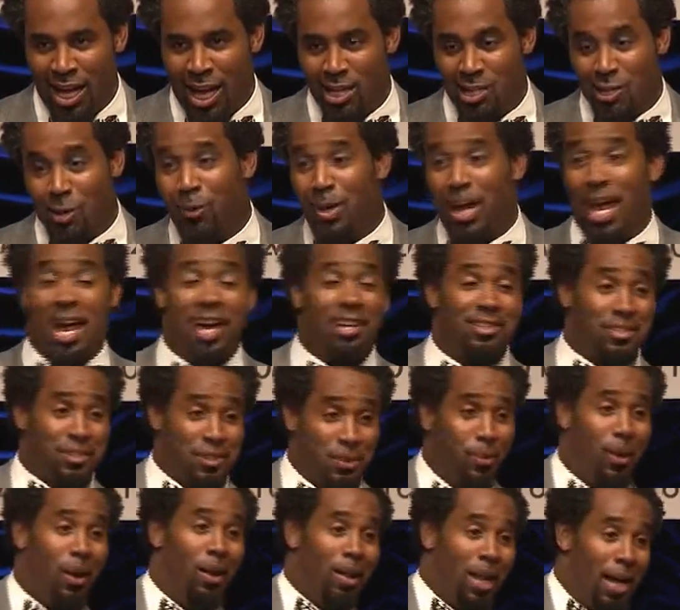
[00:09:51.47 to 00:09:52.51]
And so we asked
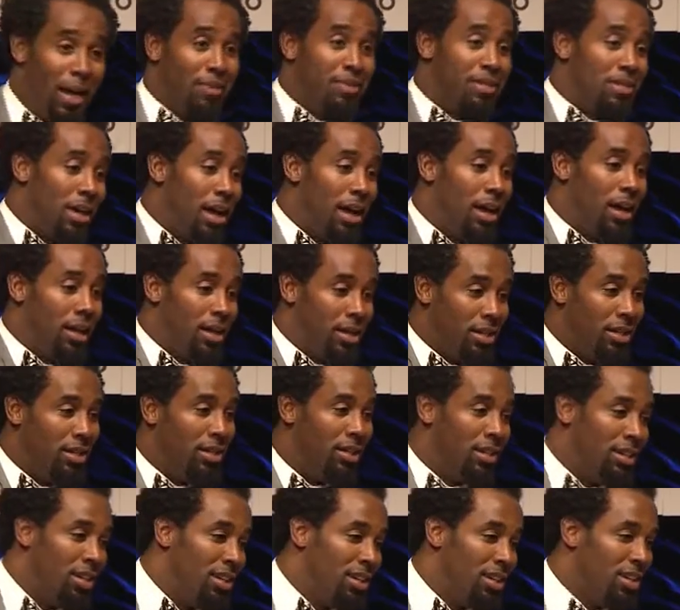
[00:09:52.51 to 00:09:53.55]
you all outside
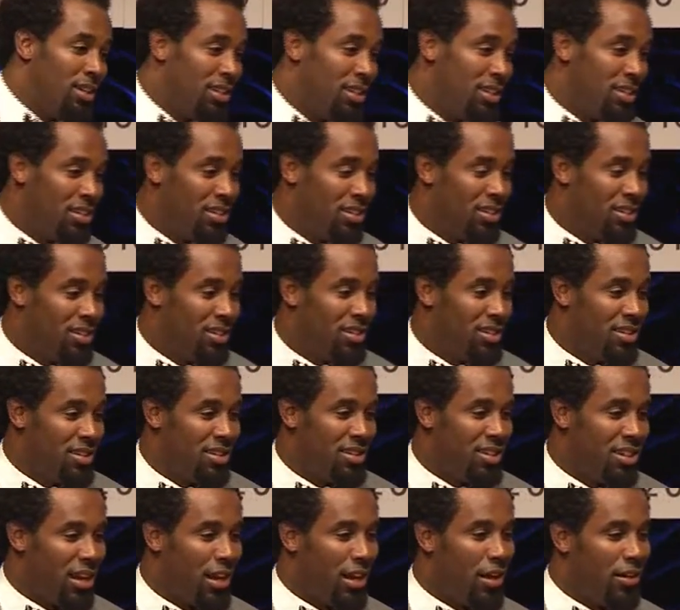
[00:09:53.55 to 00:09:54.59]

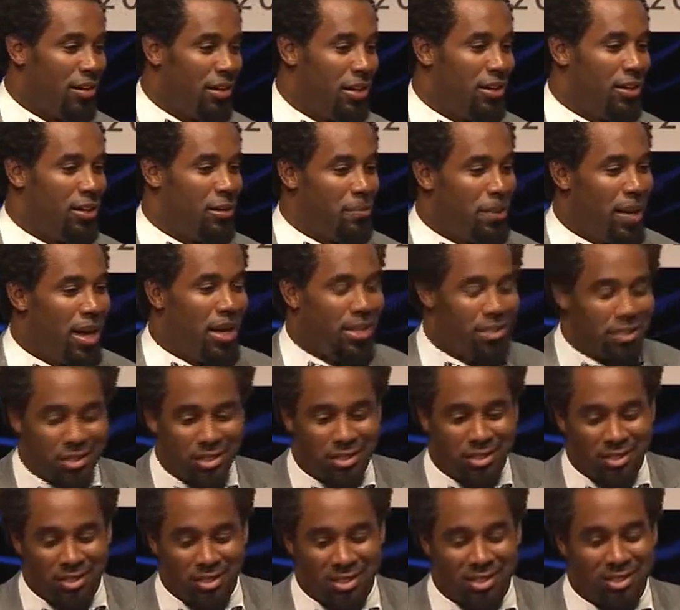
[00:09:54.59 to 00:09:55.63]
to color in your
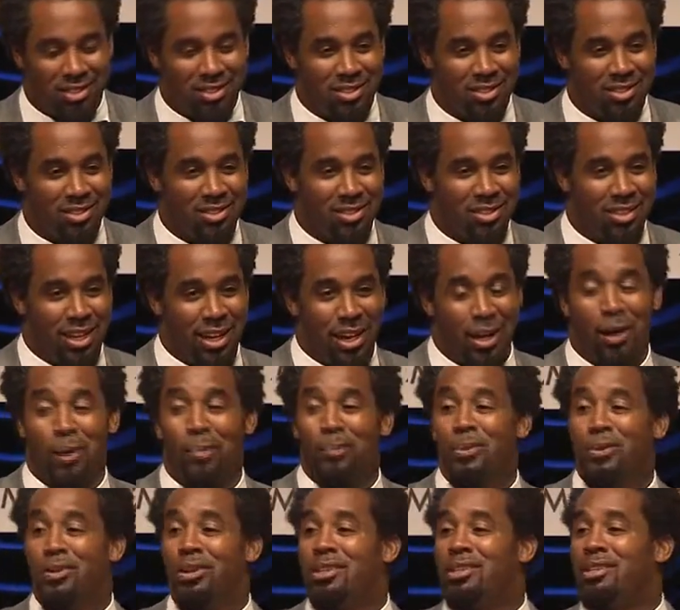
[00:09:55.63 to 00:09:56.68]
passion. And I
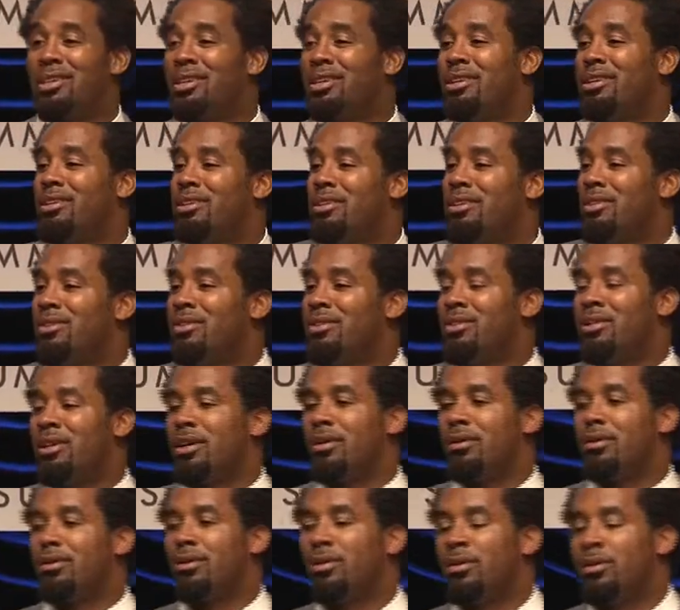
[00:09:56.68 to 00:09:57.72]
hope you continue to do
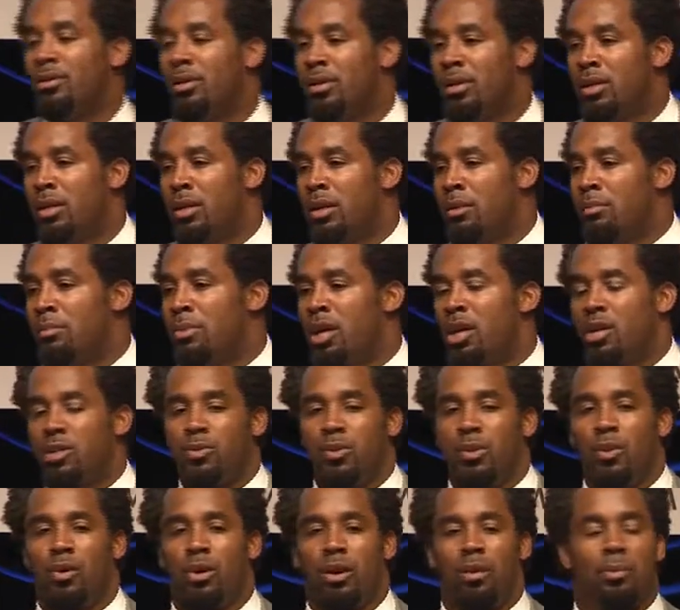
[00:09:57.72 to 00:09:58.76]
so
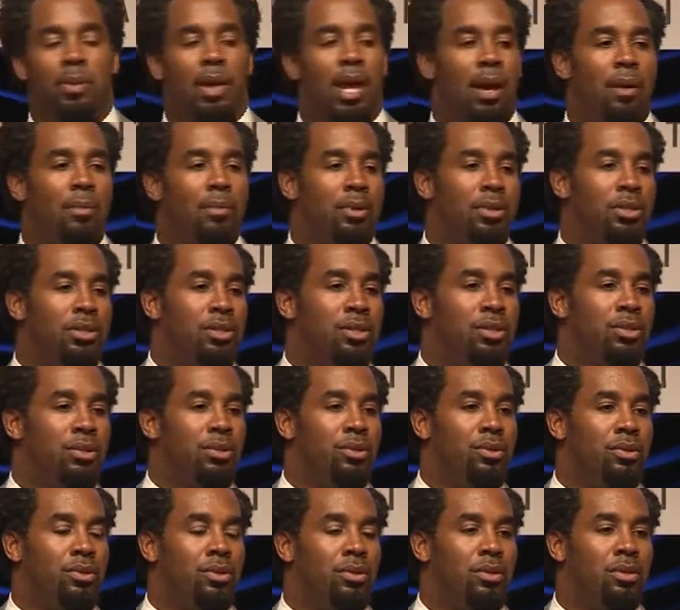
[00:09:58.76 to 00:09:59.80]
because we want to be able
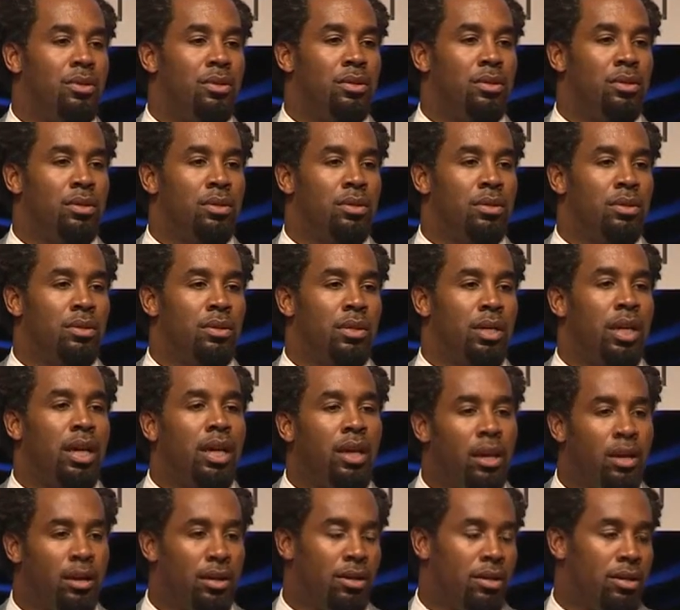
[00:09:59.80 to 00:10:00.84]
to
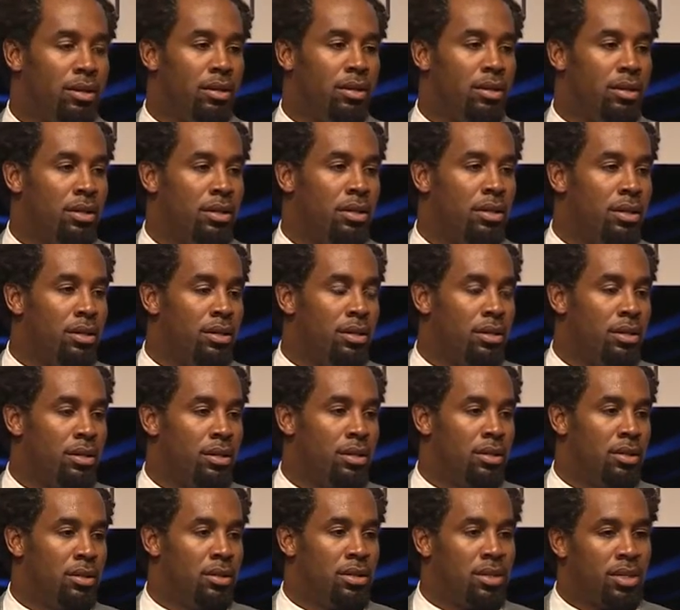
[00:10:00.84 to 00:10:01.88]
hear,
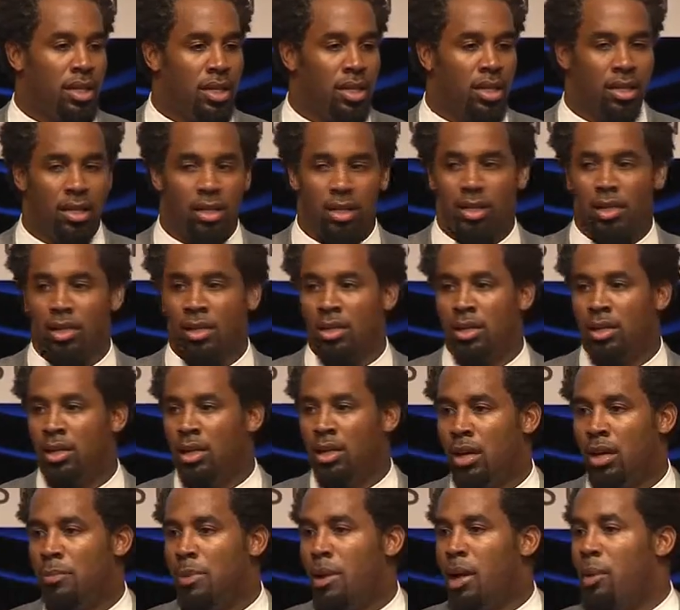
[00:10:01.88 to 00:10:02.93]
see,
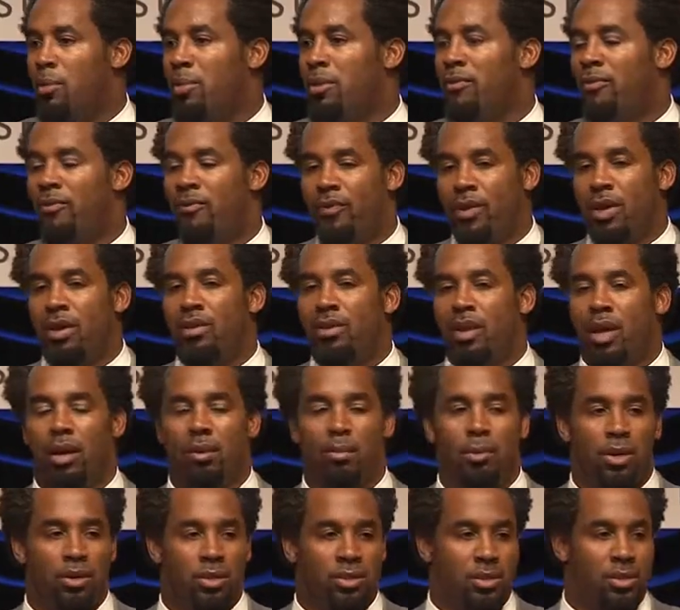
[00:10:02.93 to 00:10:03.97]
and be able to feel that
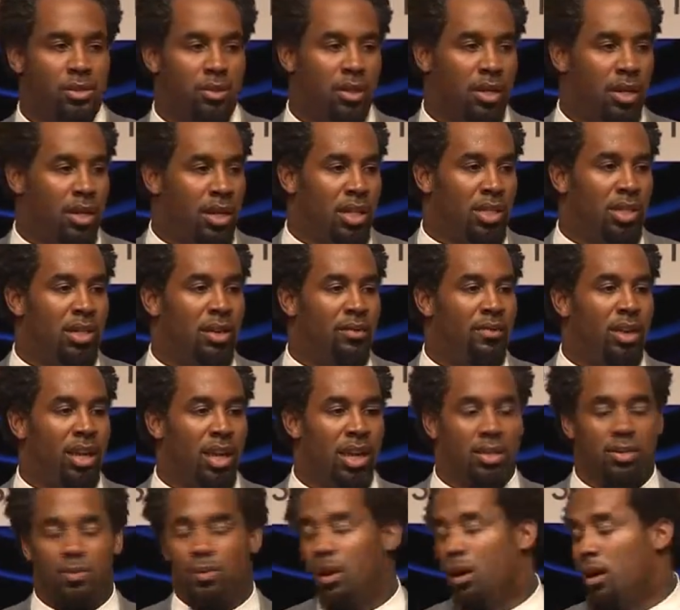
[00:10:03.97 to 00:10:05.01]
emotional
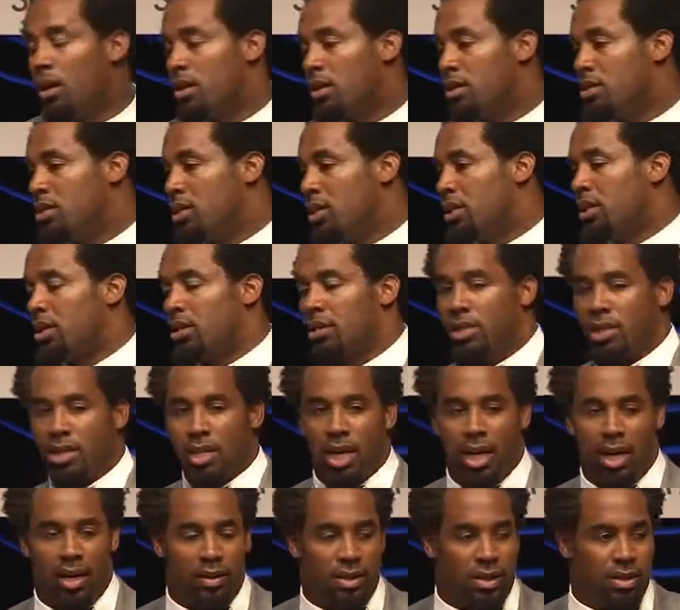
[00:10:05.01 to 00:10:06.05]
connectivity as we all sit here
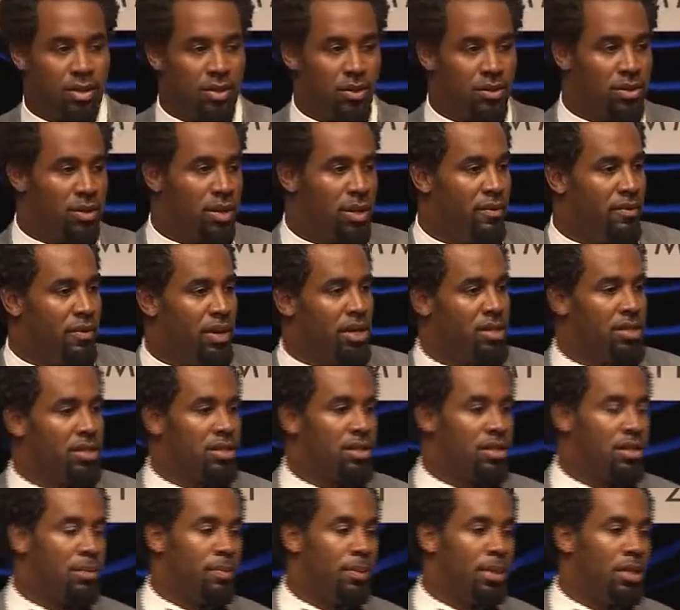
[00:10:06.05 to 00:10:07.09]
today at the Social Innovation
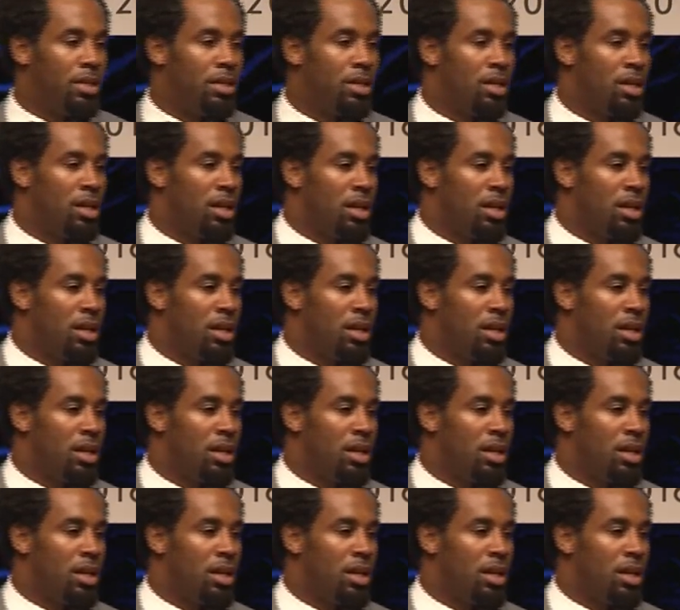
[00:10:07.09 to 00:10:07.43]
Summit.